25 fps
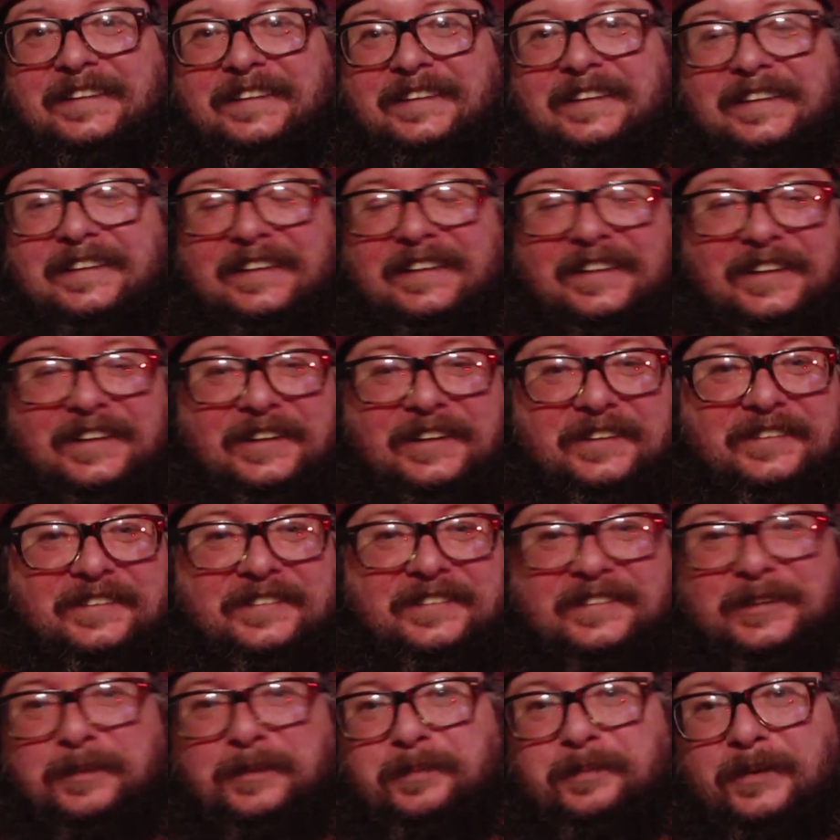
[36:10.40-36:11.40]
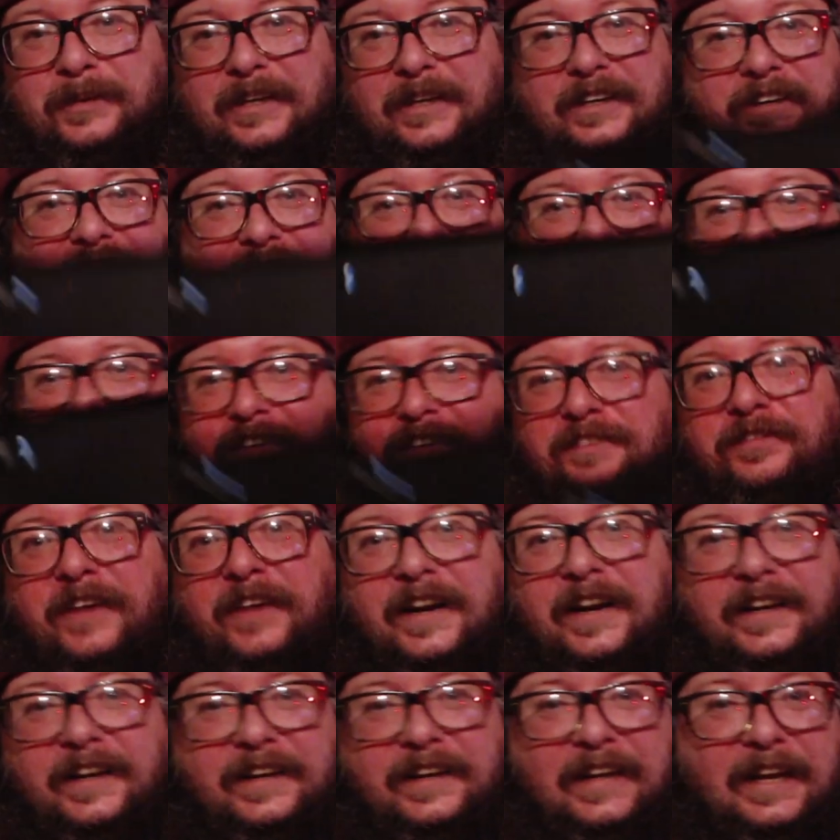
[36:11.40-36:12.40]
a good two player game. This is a
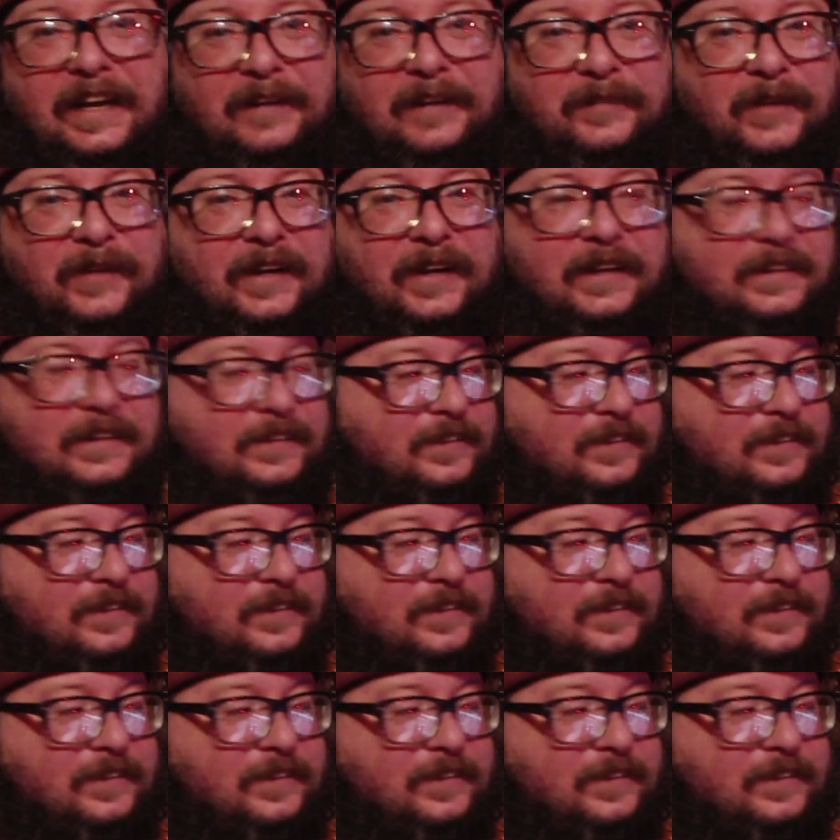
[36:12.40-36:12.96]
fighting game, right? Does